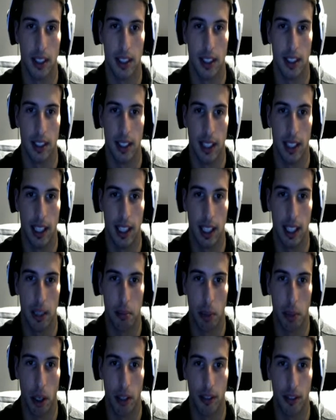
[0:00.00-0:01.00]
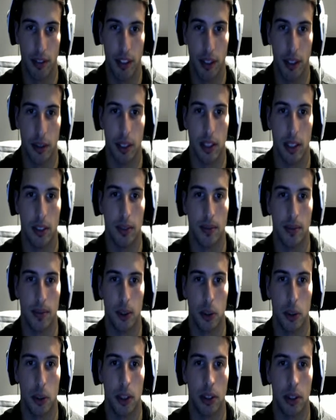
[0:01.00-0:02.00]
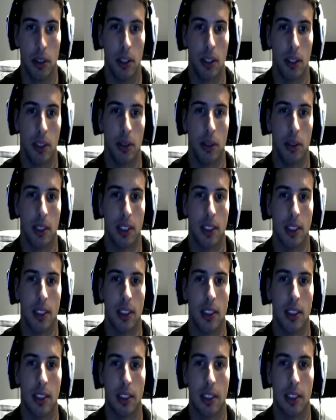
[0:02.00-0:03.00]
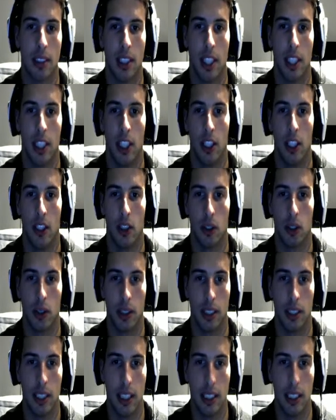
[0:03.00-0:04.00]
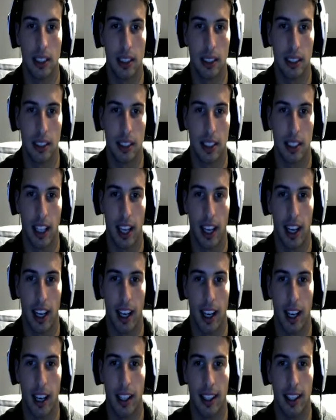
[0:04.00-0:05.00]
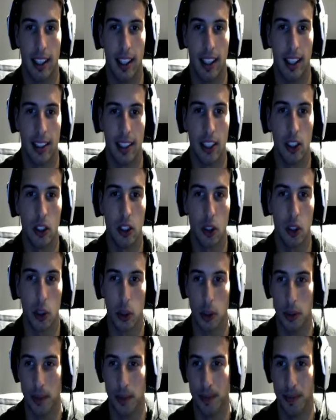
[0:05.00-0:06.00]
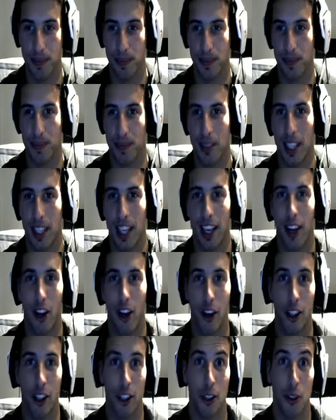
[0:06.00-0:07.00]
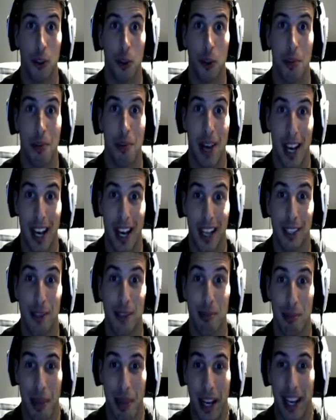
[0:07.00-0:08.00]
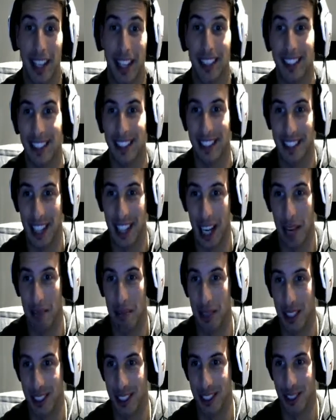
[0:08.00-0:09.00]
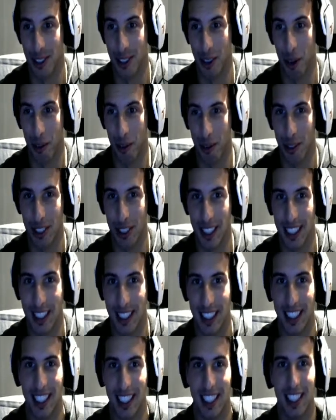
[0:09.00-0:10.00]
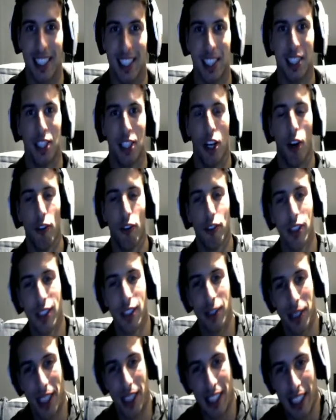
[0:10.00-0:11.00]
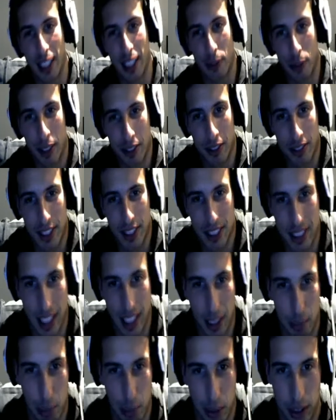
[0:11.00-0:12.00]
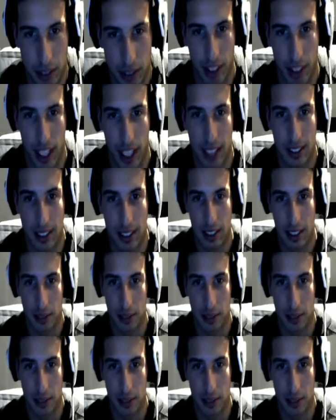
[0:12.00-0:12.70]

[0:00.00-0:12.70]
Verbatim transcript: and Bar Fira to increase our resistance to this. And these two are going to do mad, mad damage, hopefully. Hopefully we can get rid of this guy pretty fast.